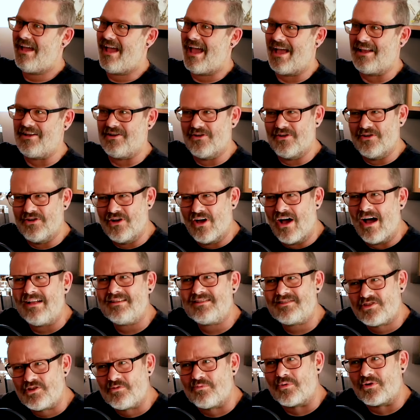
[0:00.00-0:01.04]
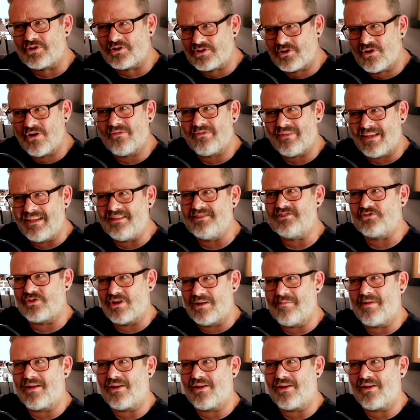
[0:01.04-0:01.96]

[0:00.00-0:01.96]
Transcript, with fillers: and you're not super sure if he's dreaming